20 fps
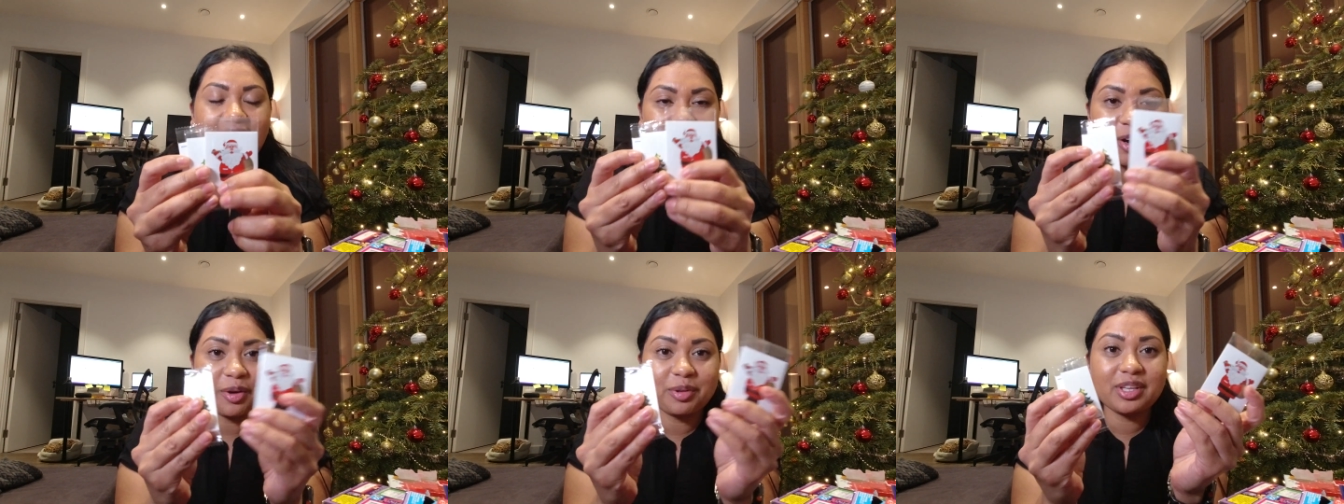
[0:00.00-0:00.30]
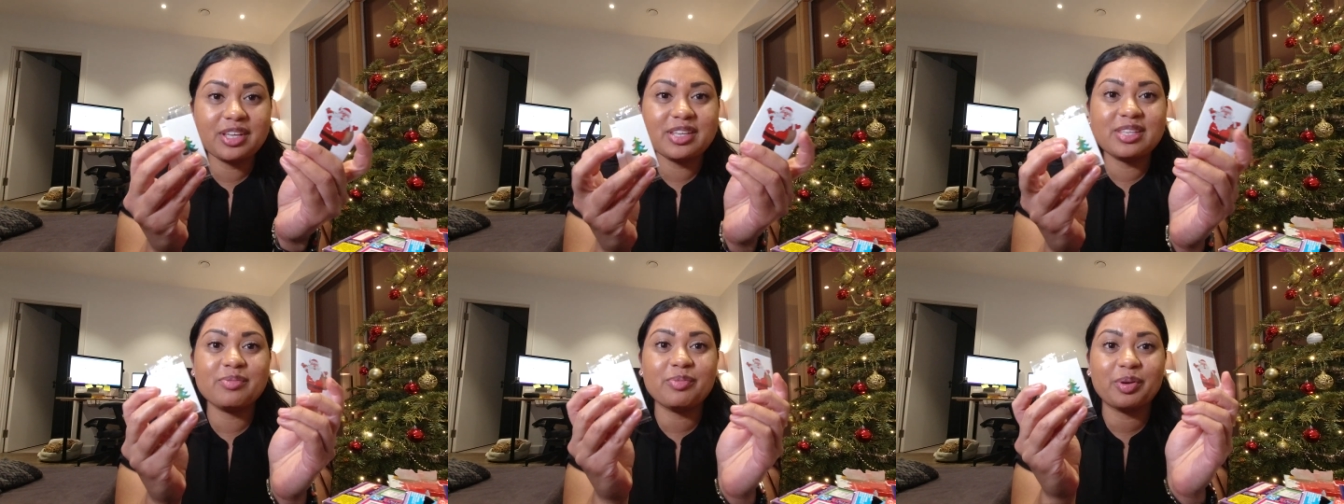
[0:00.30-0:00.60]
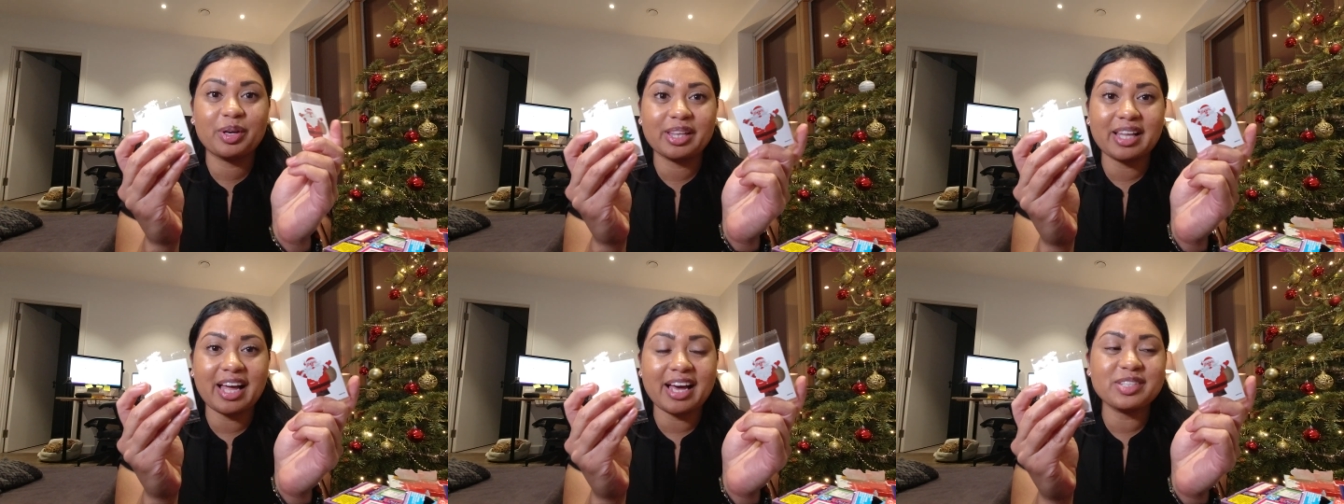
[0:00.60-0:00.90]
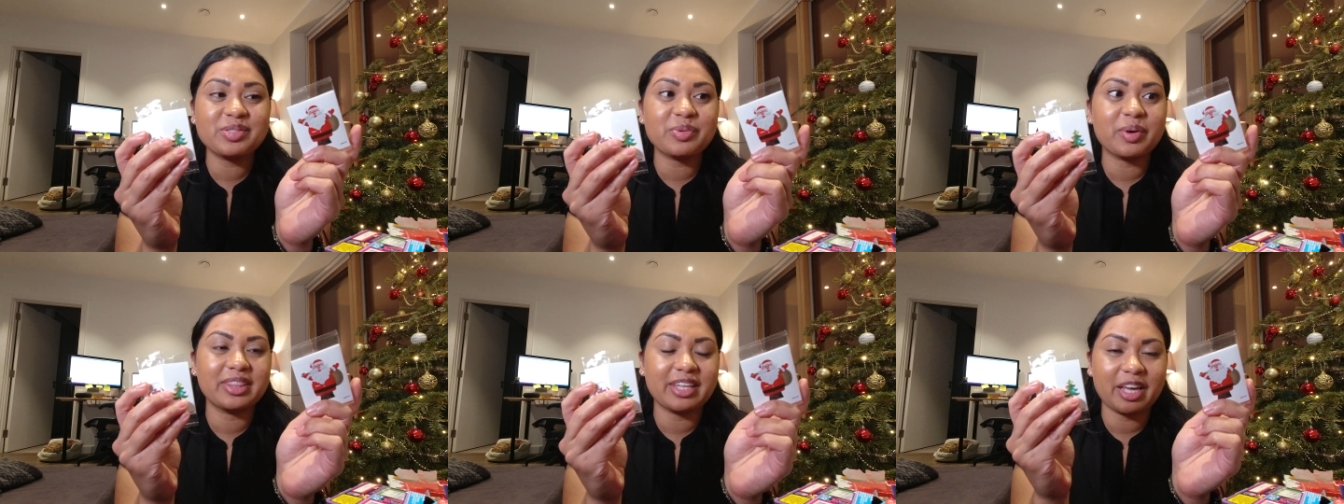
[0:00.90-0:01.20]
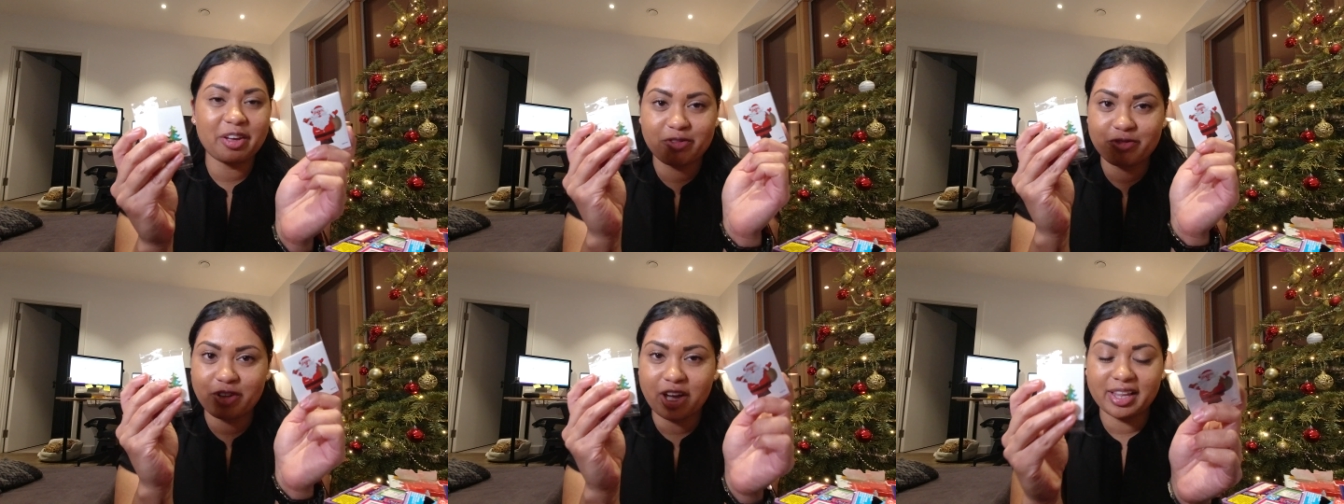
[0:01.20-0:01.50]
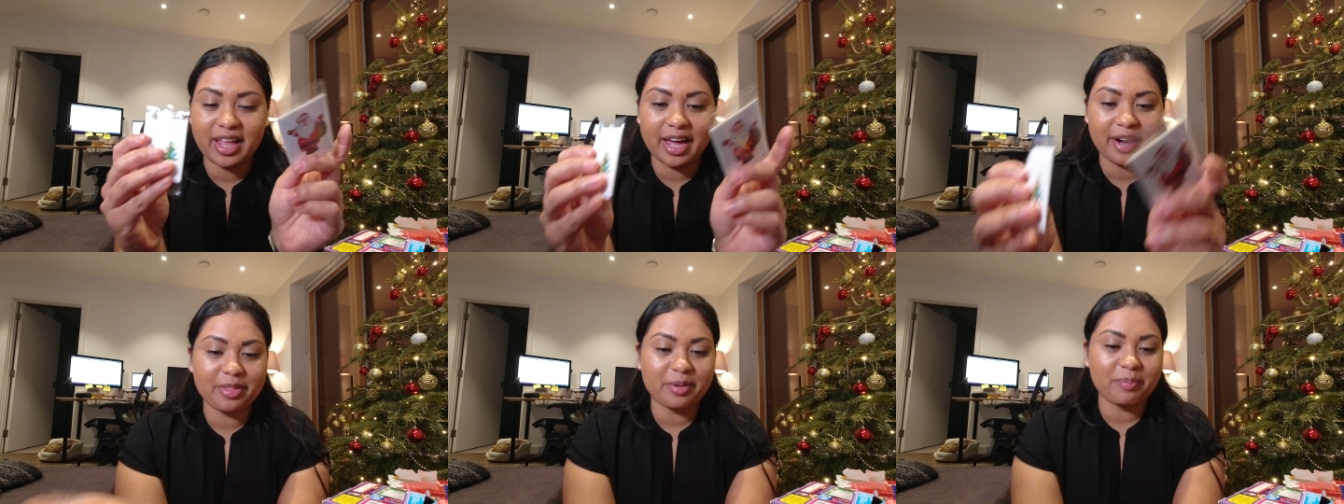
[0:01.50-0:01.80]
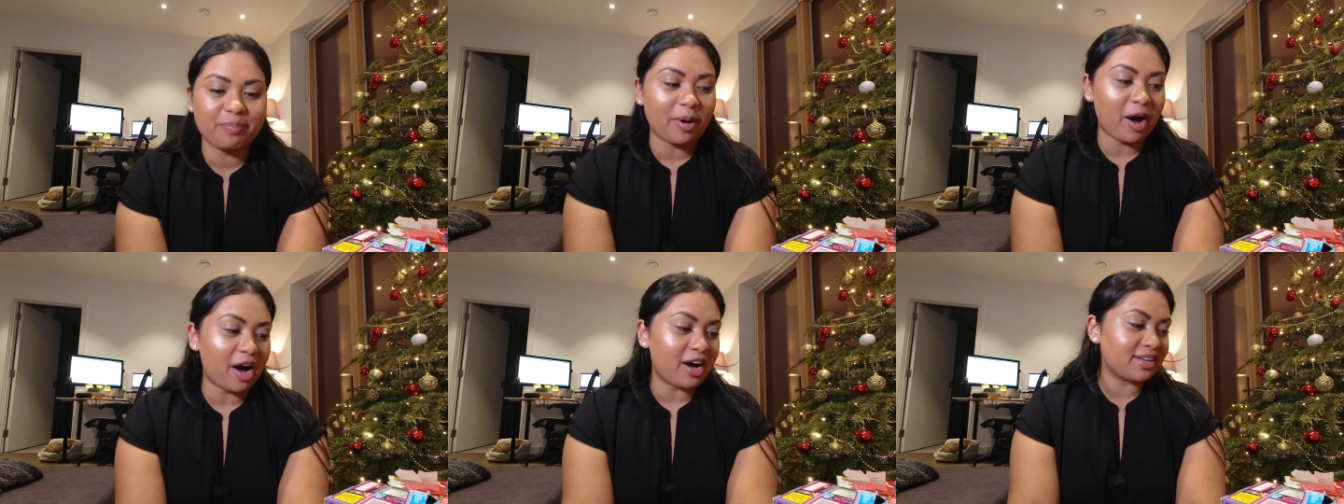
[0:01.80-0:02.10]
I only realized when they fell out of
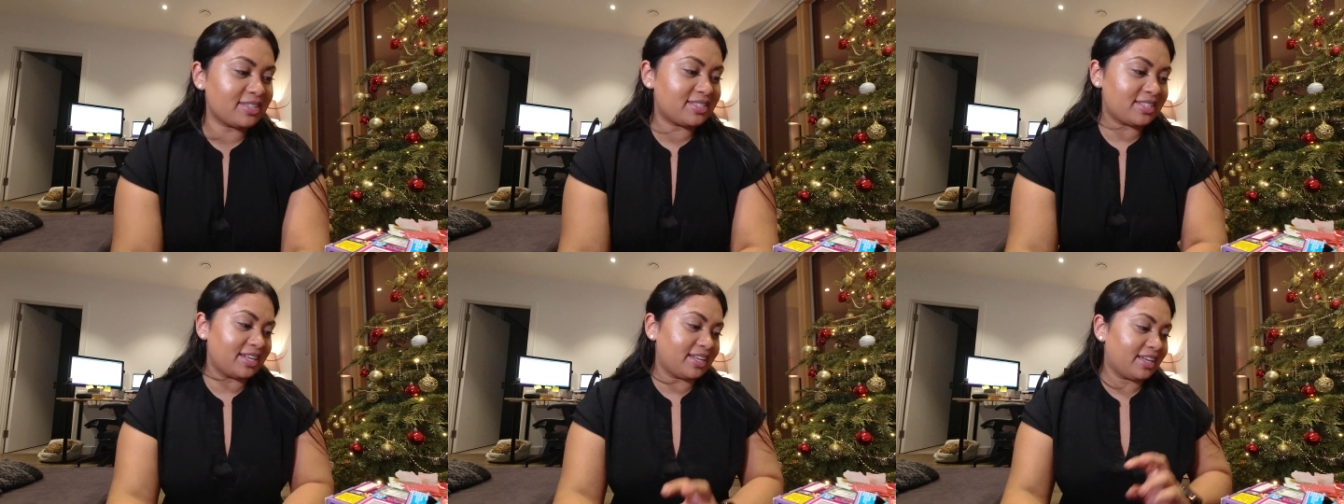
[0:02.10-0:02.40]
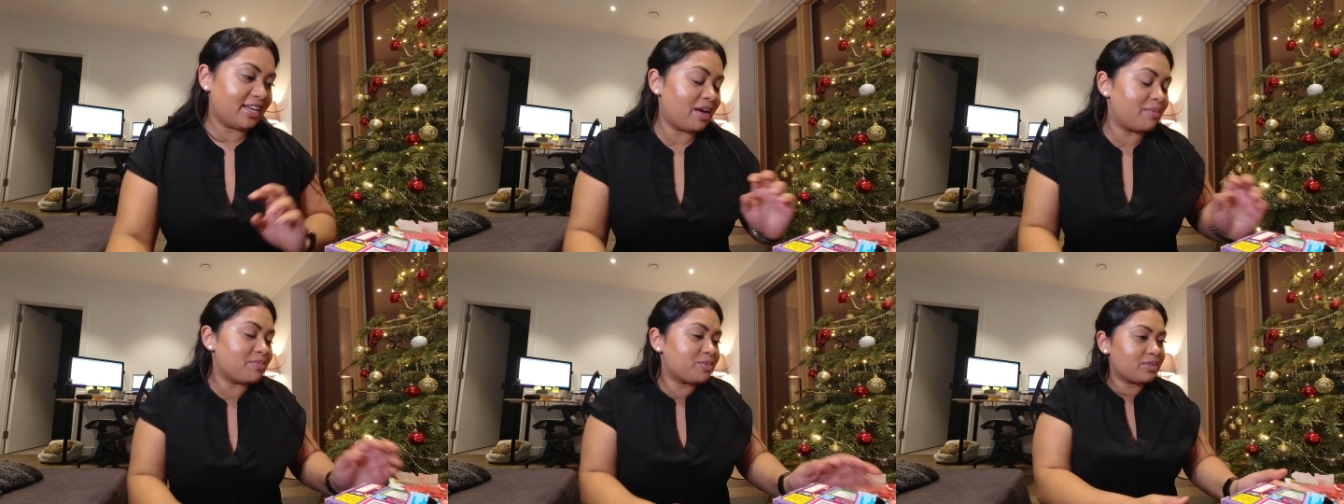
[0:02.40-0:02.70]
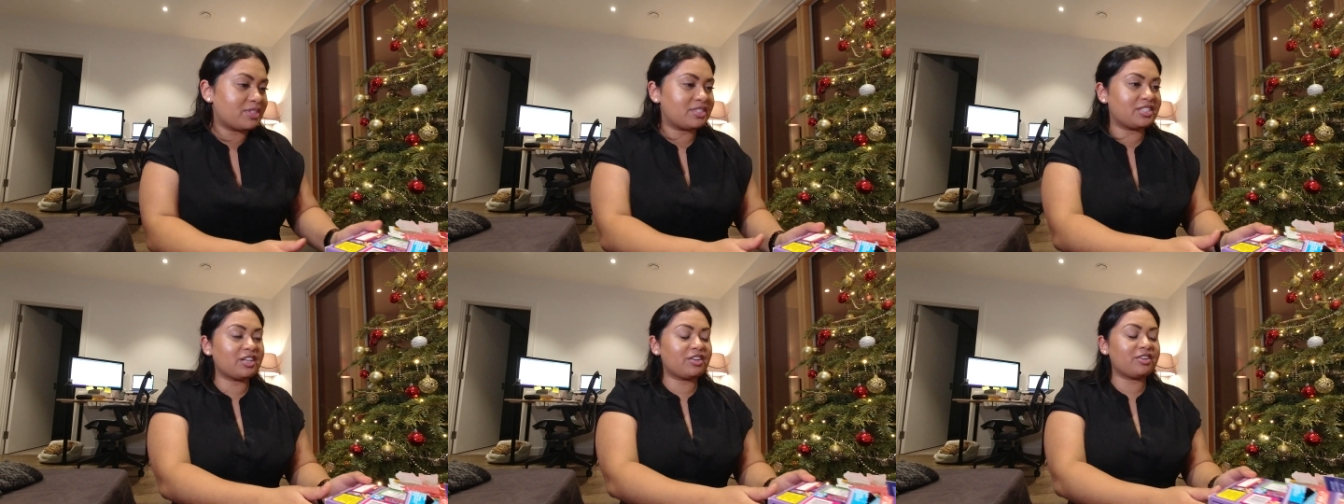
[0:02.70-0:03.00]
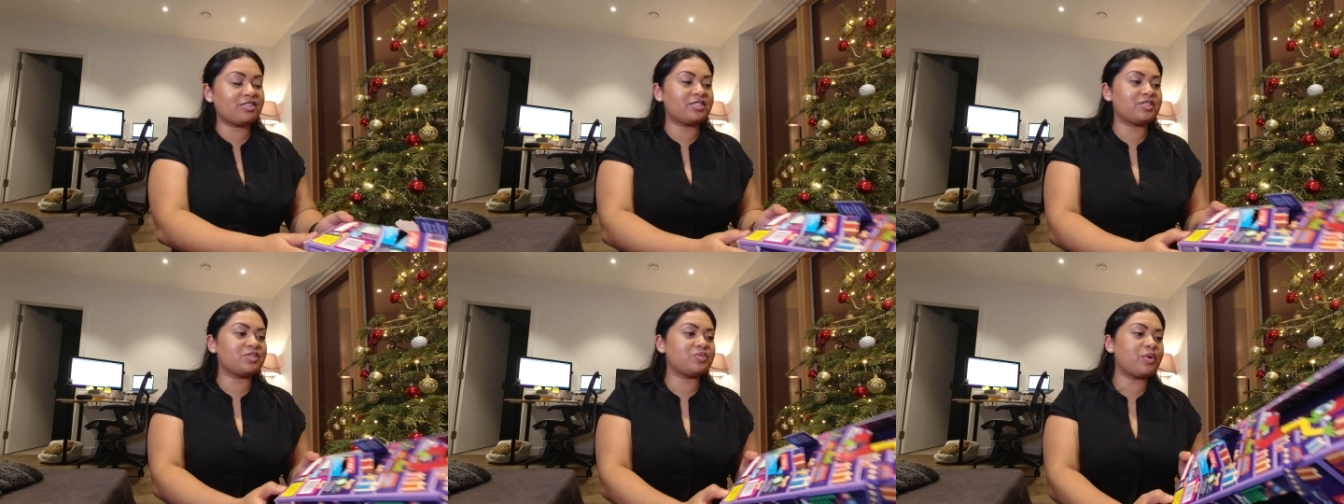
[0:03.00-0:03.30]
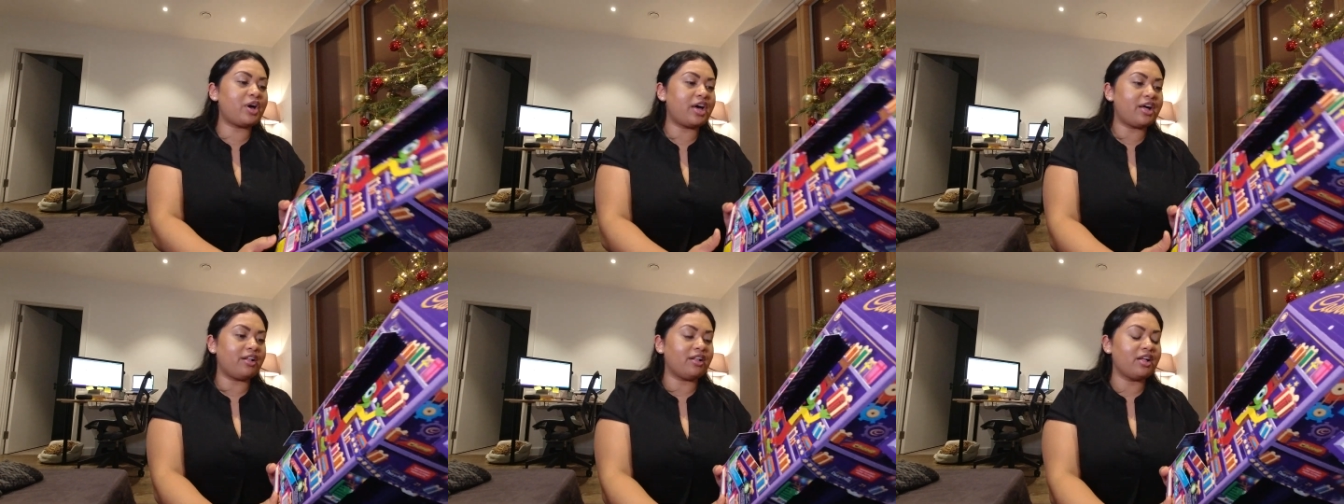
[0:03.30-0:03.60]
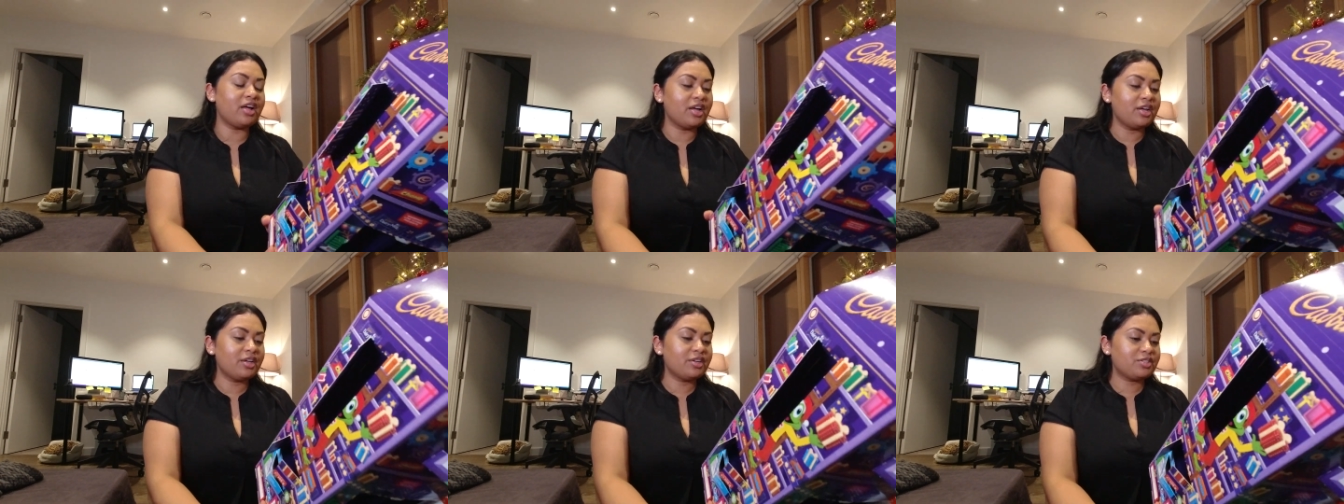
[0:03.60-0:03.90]
the box that it comes with stickers as well.